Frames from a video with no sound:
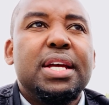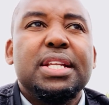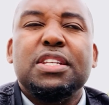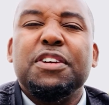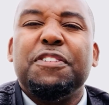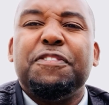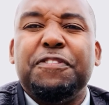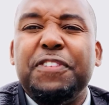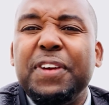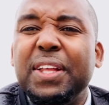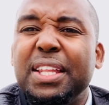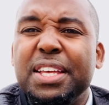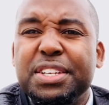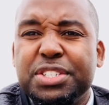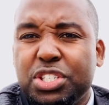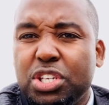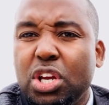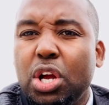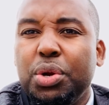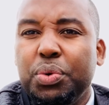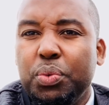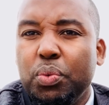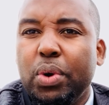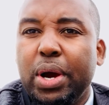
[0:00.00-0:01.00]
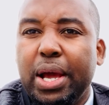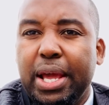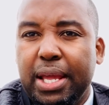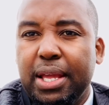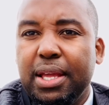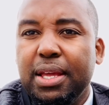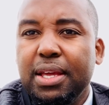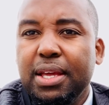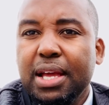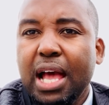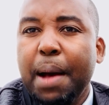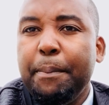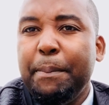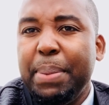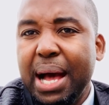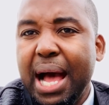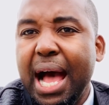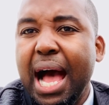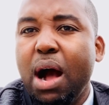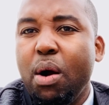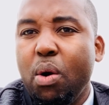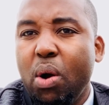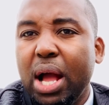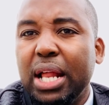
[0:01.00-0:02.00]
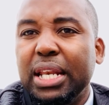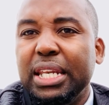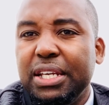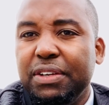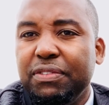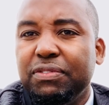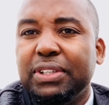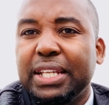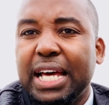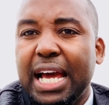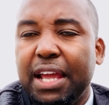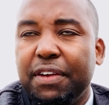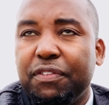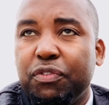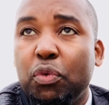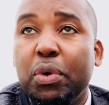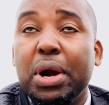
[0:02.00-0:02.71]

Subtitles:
to feel a certain way about how I live life,